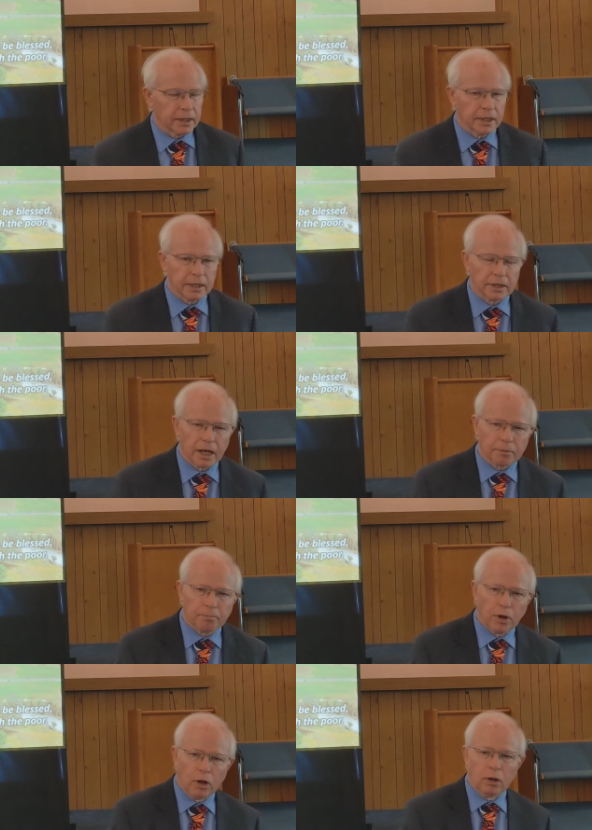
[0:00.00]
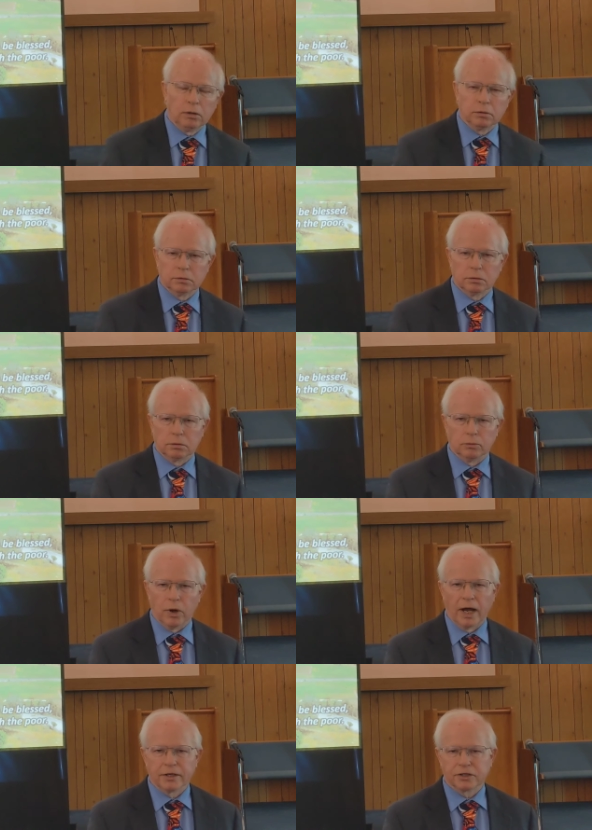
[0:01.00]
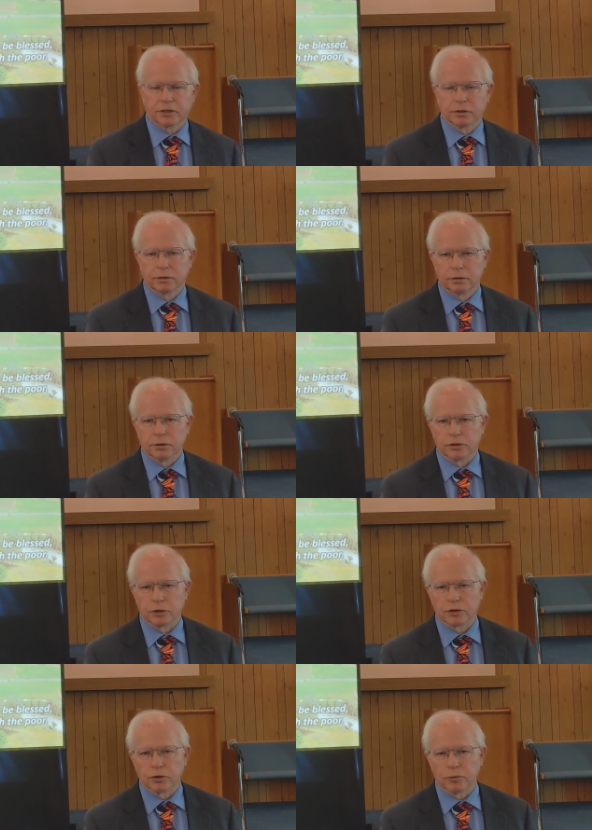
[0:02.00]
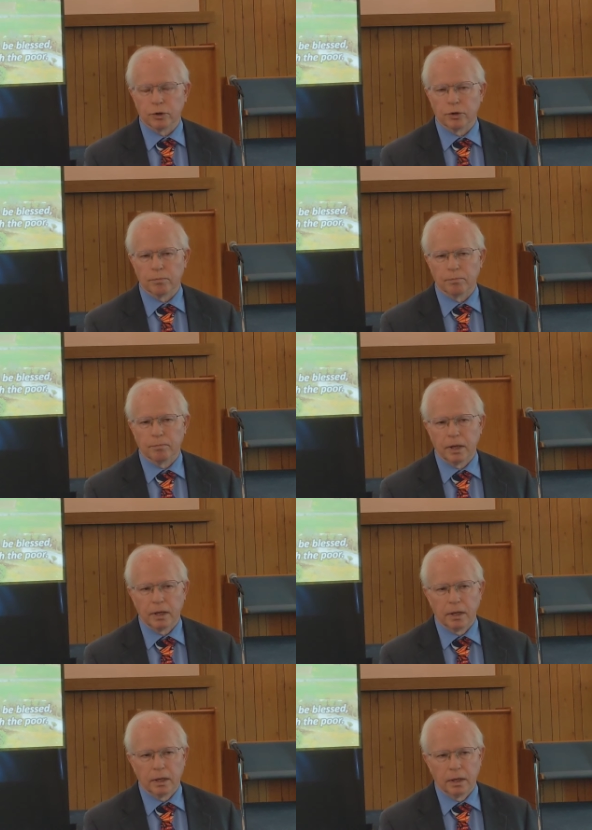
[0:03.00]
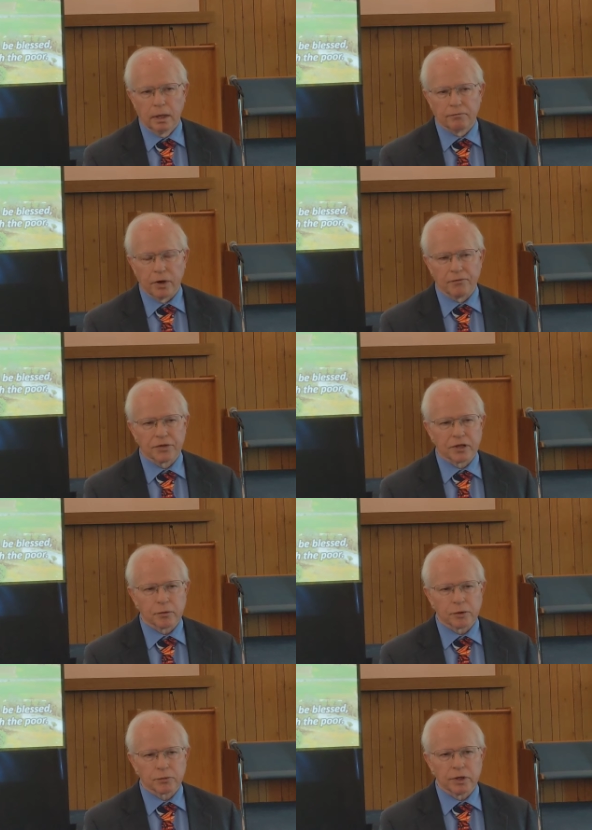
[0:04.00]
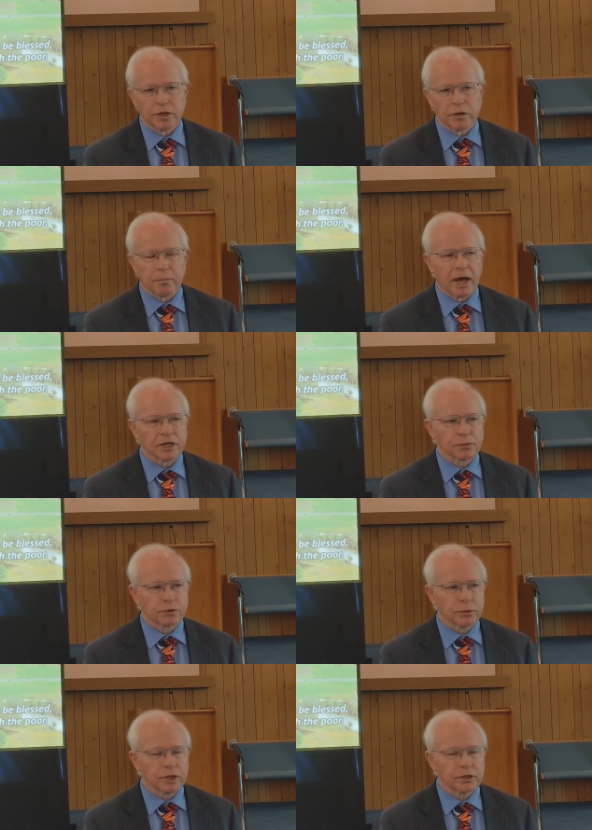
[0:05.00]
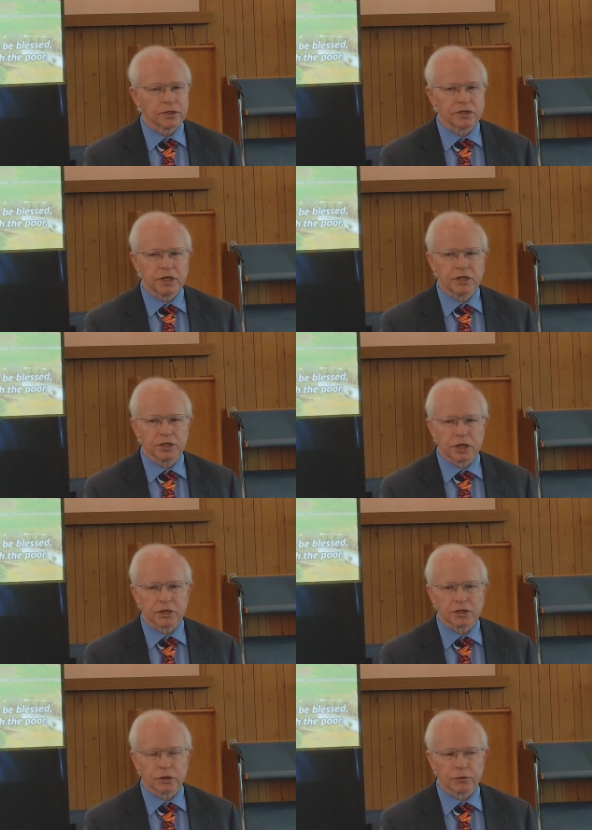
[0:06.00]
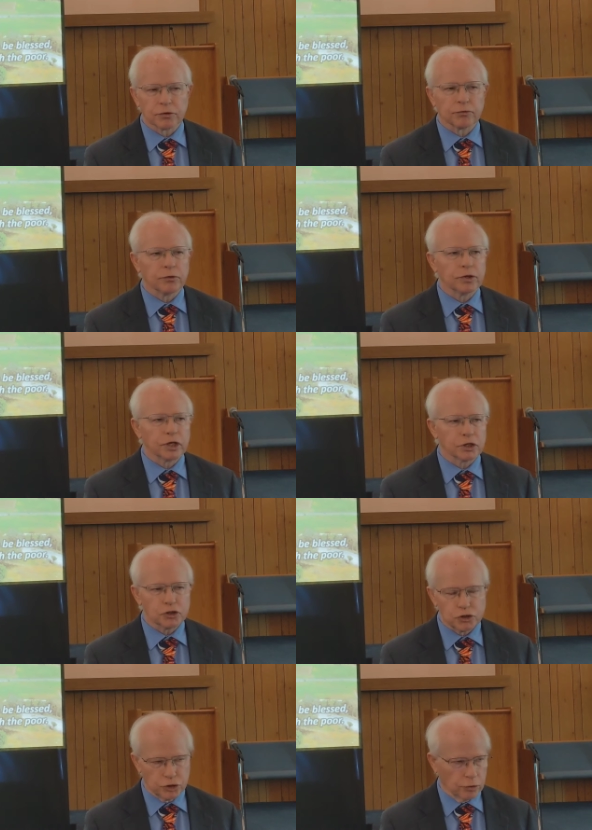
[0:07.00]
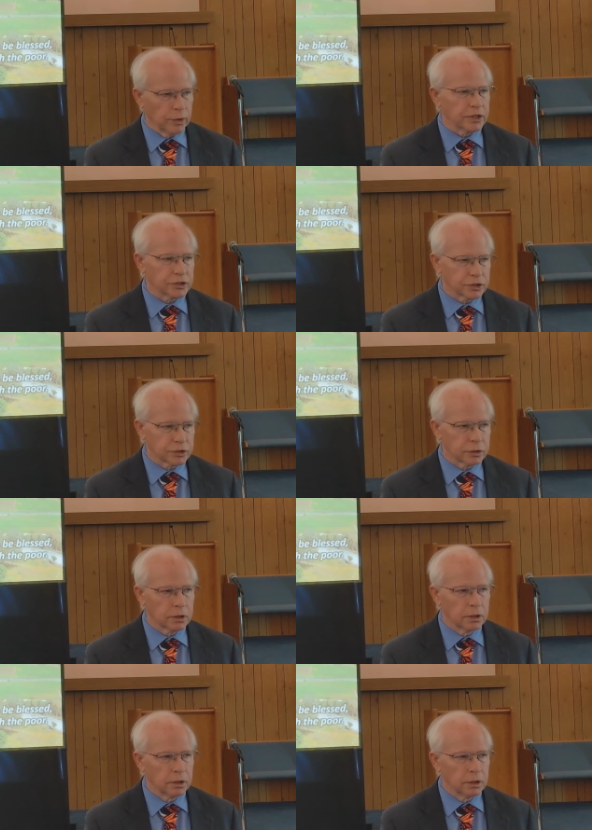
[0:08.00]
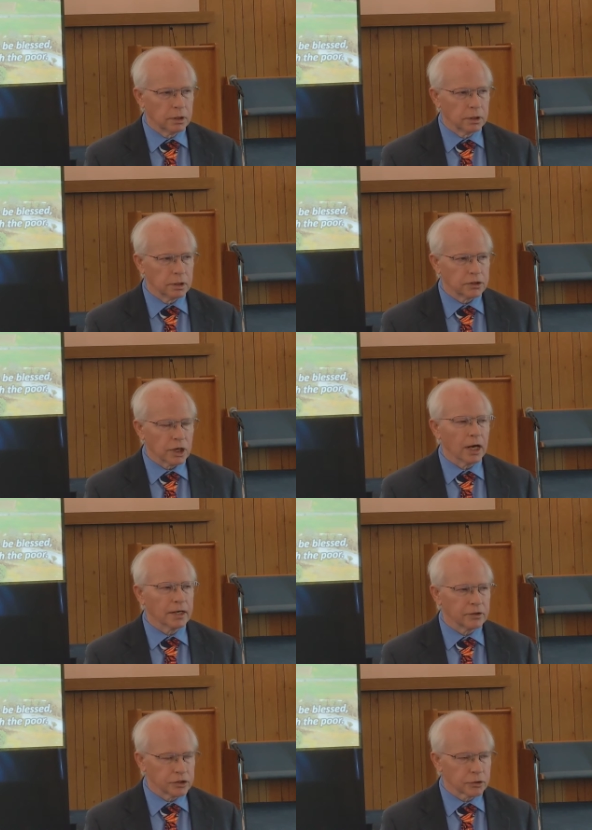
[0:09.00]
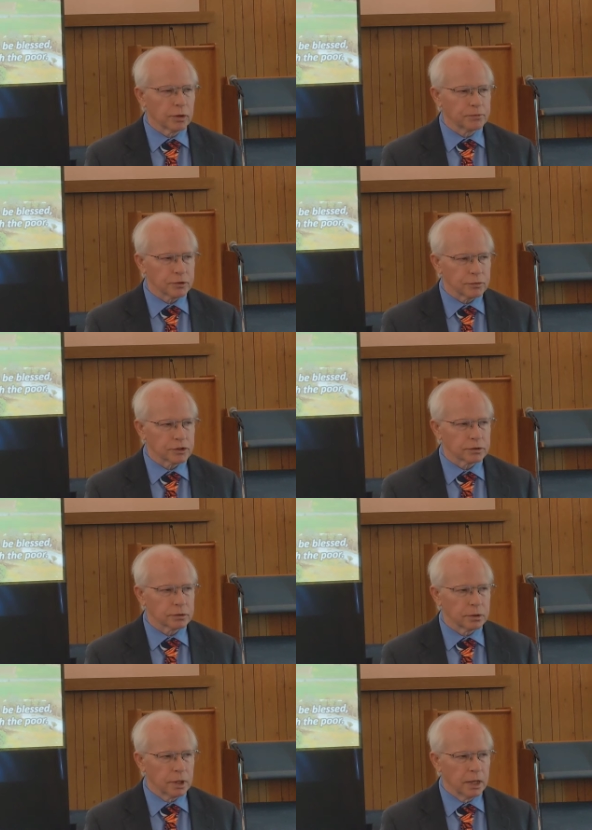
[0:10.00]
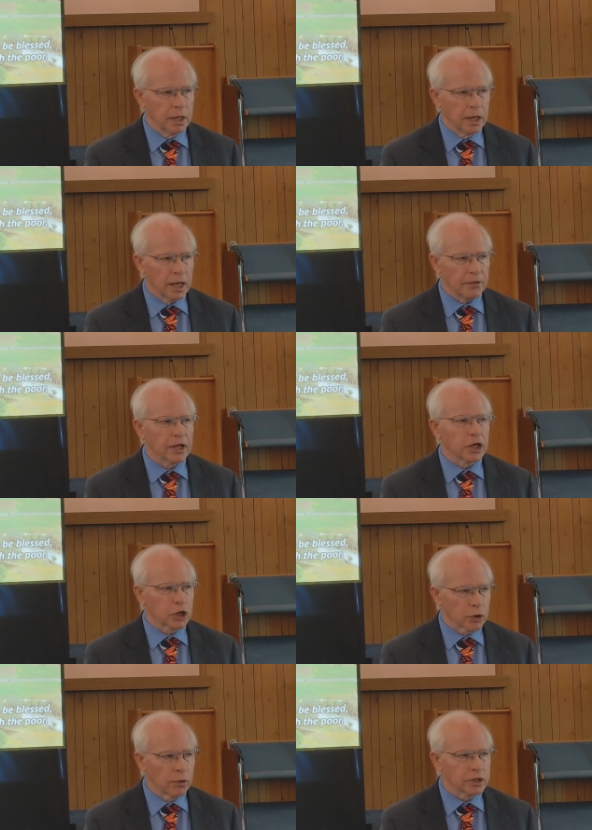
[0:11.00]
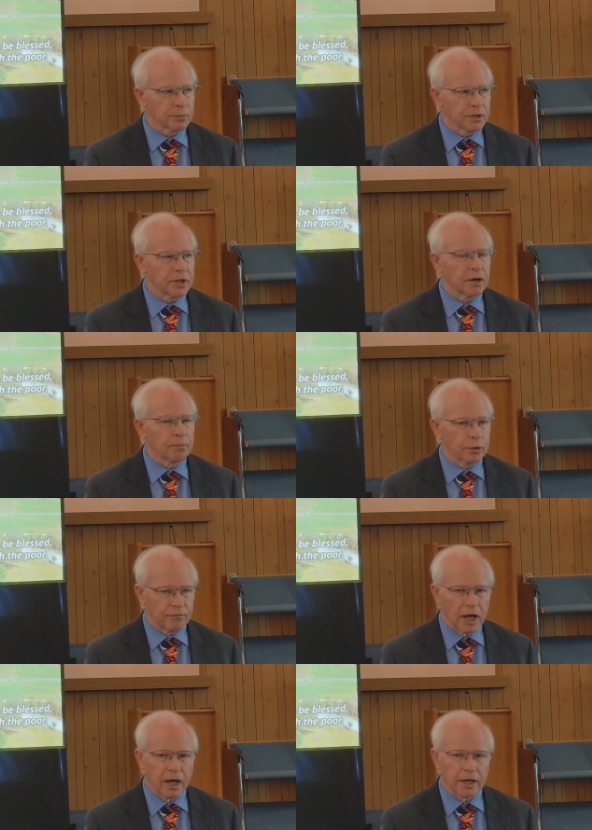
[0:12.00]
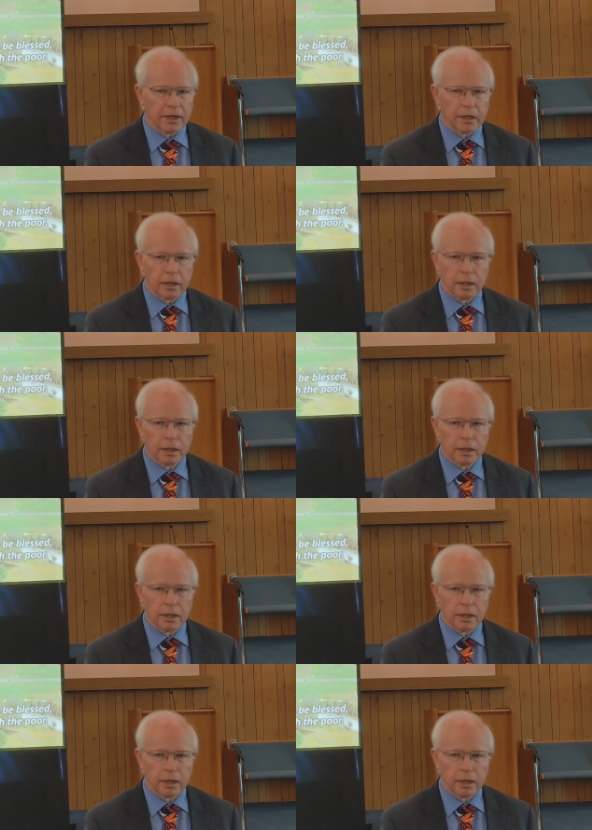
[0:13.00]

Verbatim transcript: Again, like Paul writes to the church at Rome, for everything that was written in the past was written to teach us so that through the endurance taught in the scriptures and the encouragement they provide,